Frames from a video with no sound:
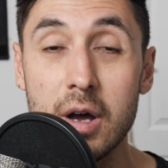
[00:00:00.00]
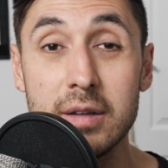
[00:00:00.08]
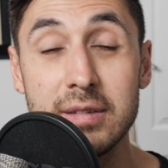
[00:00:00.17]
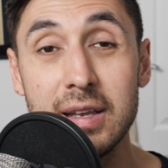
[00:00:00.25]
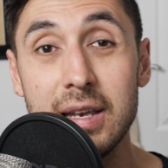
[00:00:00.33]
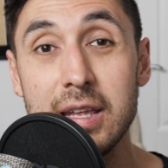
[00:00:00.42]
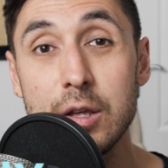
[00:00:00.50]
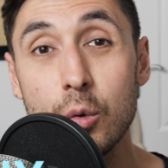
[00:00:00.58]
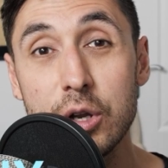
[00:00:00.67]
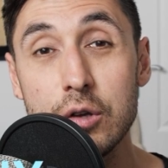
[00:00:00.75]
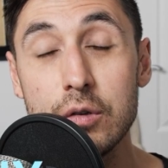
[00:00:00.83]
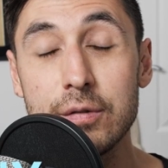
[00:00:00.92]
Ideally you want
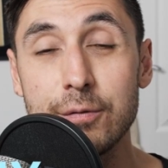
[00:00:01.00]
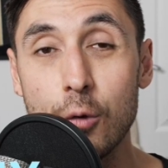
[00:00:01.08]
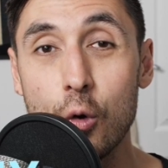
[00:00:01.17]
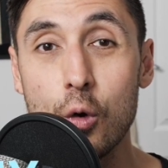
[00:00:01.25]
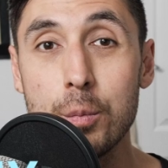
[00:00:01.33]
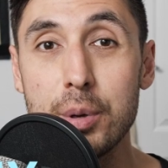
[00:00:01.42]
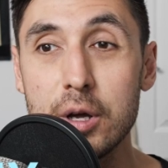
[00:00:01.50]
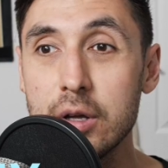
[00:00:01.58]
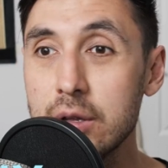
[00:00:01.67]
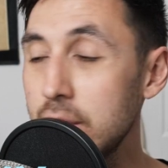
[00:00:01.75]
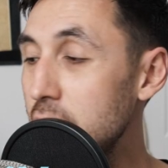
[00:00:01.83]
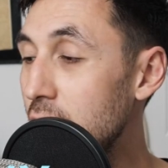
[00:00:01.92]
to use 4, but
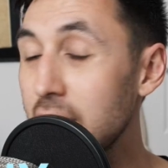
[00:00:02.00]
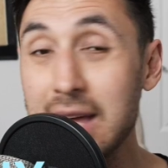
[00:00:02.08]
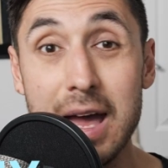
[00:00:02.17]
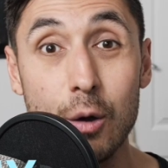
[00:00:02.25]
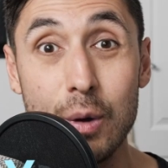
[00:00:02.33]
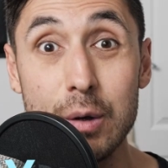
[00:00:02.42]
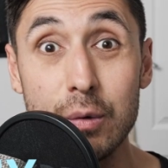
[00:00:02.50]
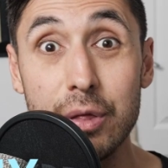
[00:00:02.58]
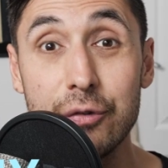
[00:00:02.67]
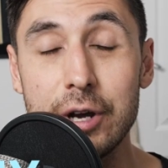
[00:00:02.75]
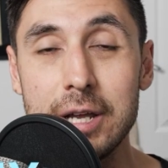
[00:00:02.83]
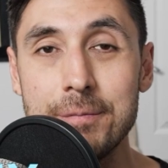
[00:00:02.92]
you can get away with
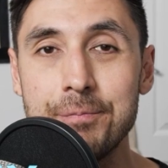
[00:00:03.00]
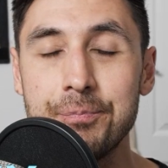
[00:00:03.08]
3.